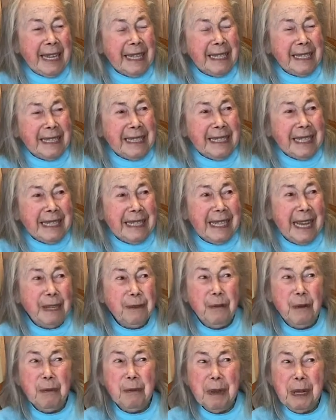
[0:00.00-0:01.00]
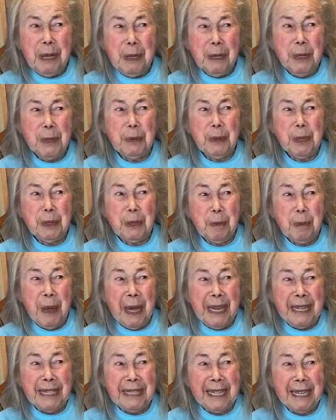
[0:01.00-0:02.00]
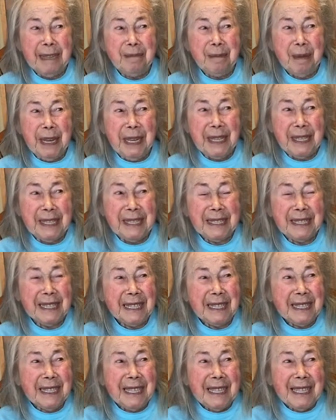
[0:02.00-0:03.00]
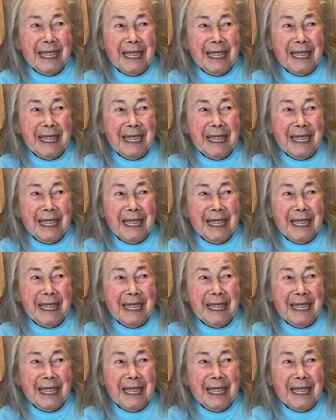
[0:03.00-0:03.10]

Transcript: And get familiar with the painting because